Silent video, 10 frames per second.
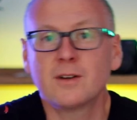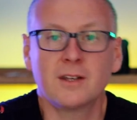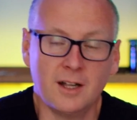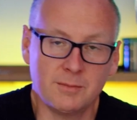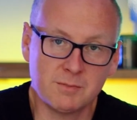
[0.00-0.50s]
It
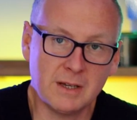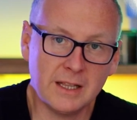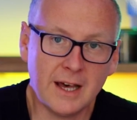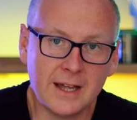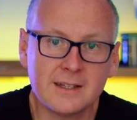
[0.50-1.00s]
helps me a
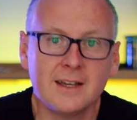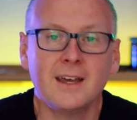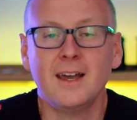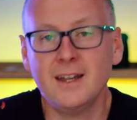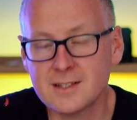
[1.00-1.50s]
lot,
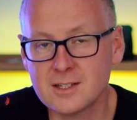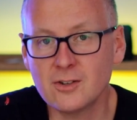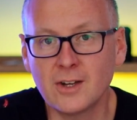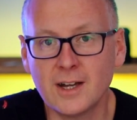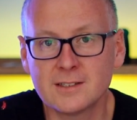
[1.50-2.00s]
and I see
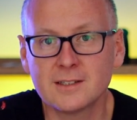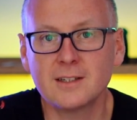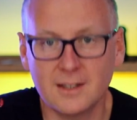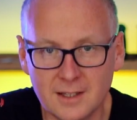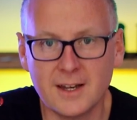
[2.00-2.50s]
you guys
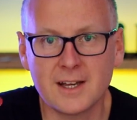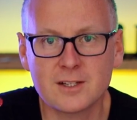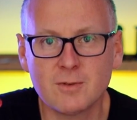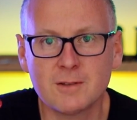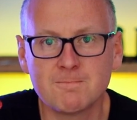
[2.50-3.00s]
in the
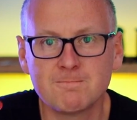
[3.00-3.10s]
next one.